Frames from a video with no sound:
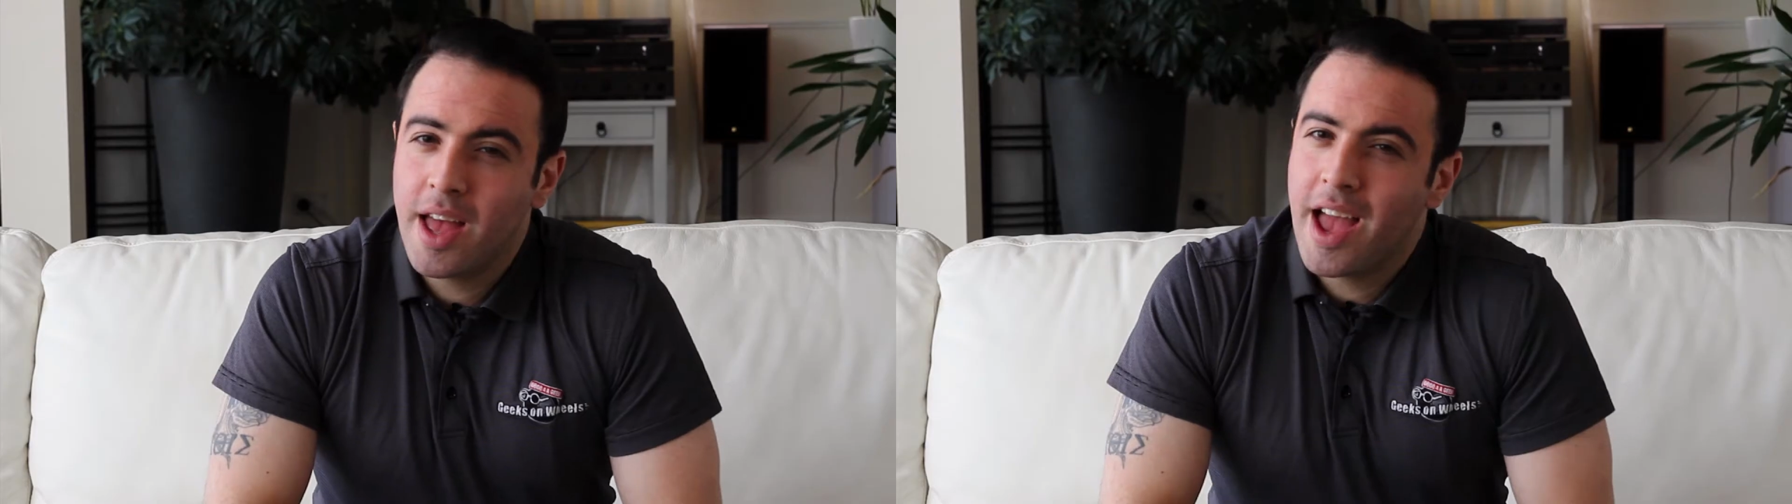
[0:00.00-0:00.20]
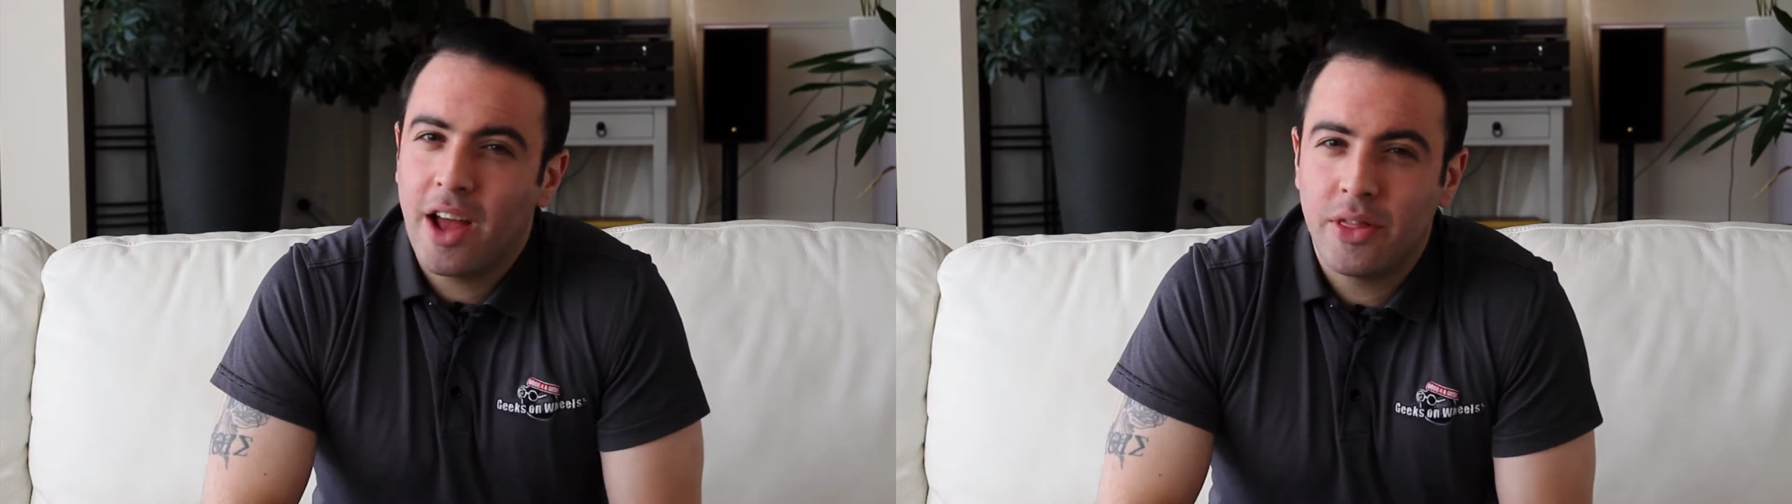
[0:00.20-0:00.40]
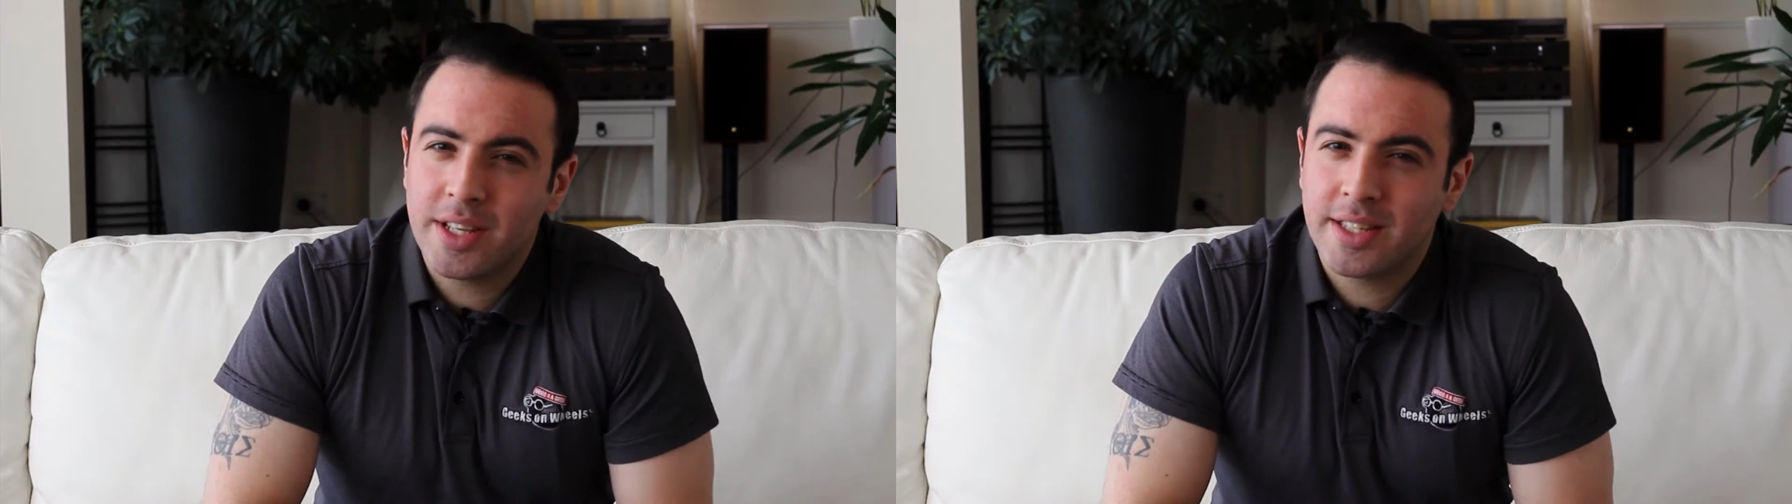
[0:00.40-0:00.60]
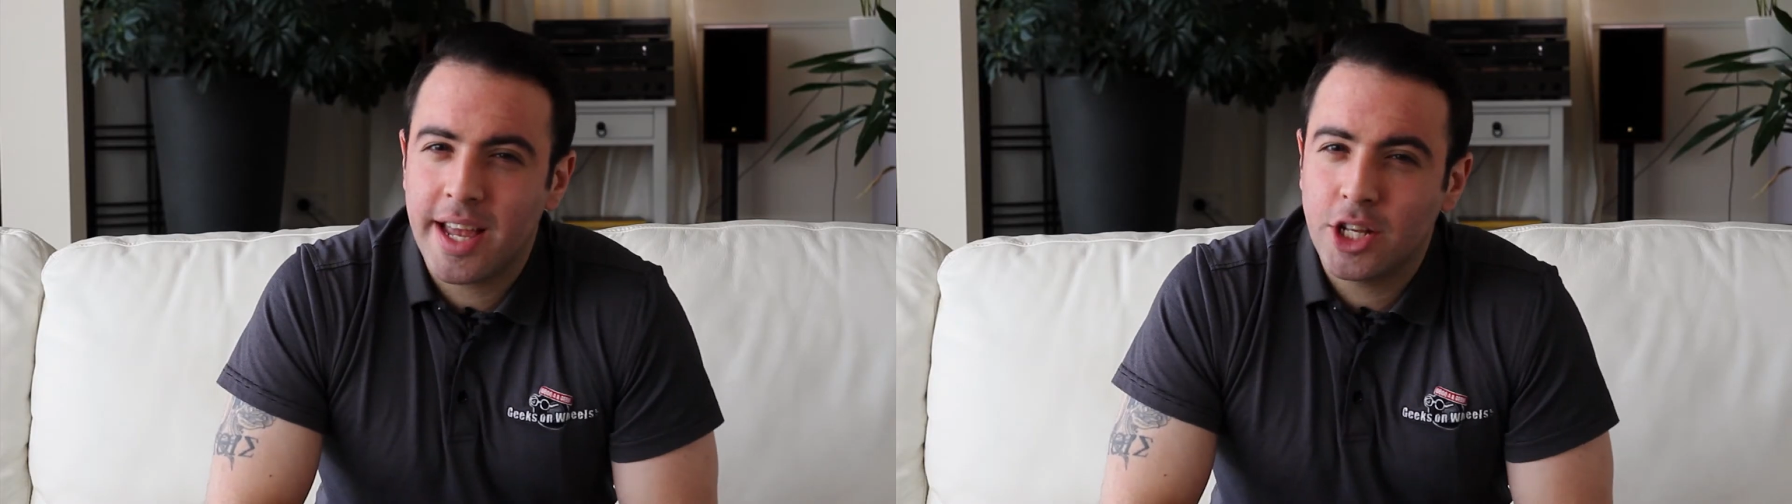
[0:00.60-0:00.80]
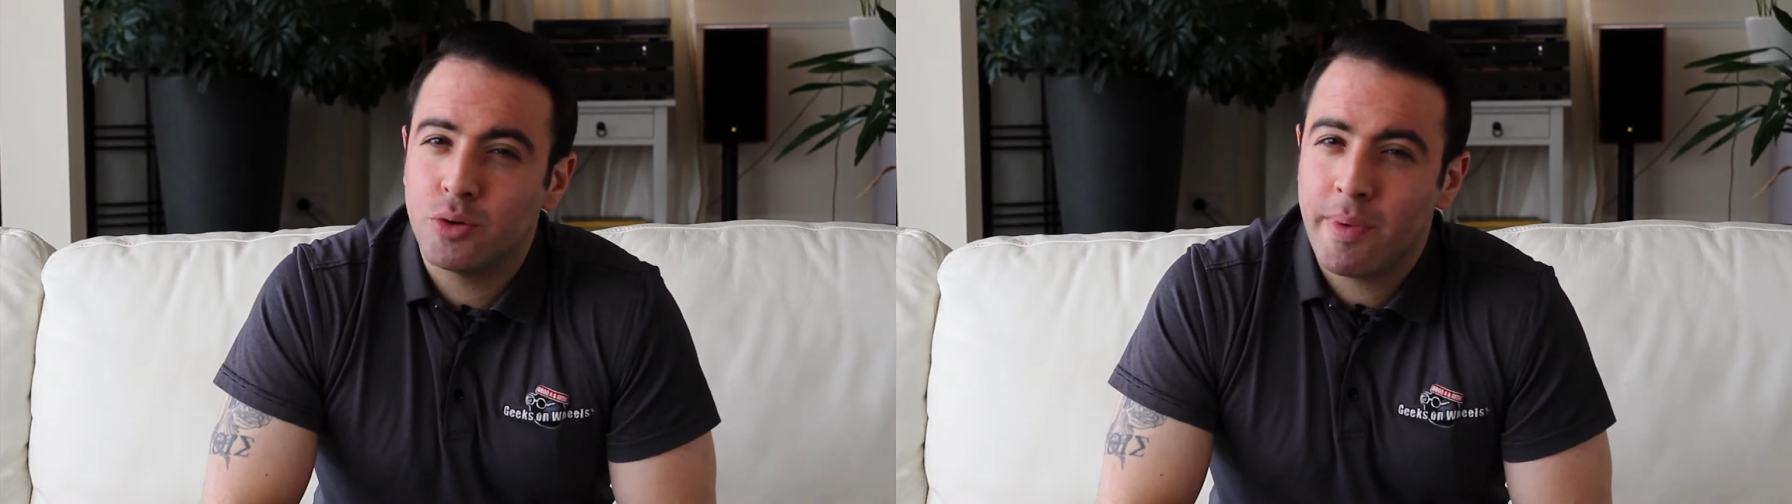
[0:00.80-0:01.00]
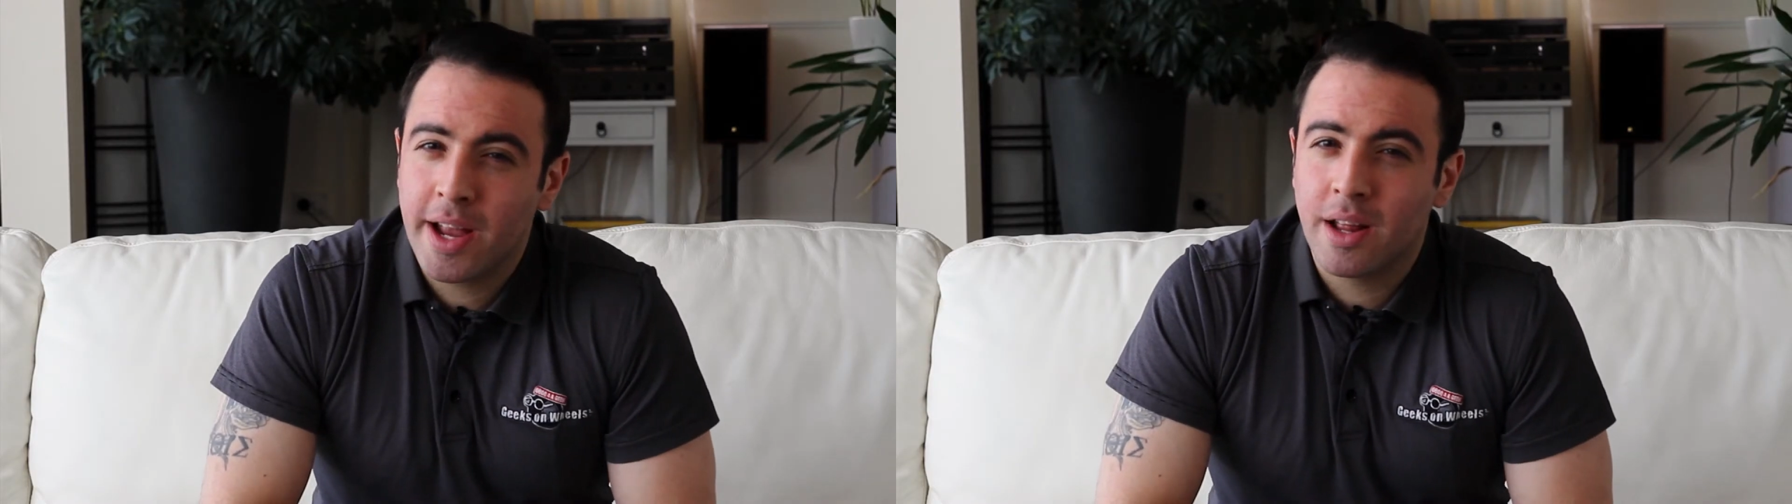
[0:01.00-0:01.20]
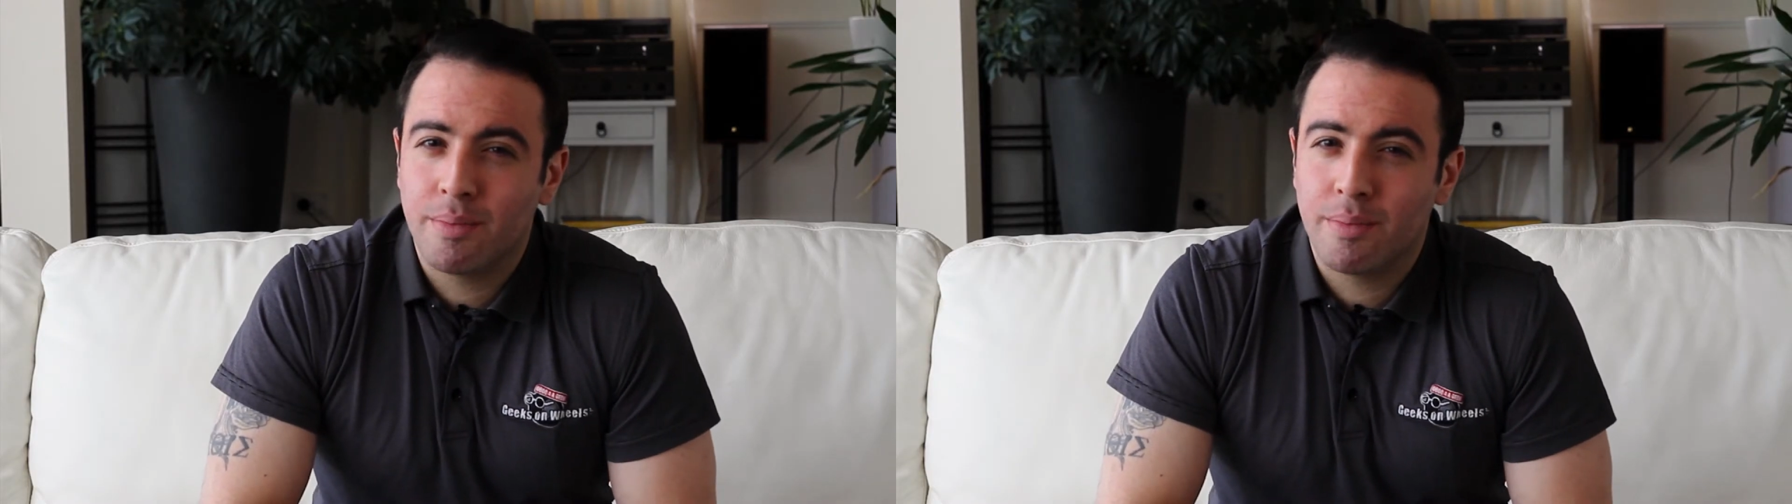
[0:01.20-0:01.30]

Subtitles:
At this stage, you may get a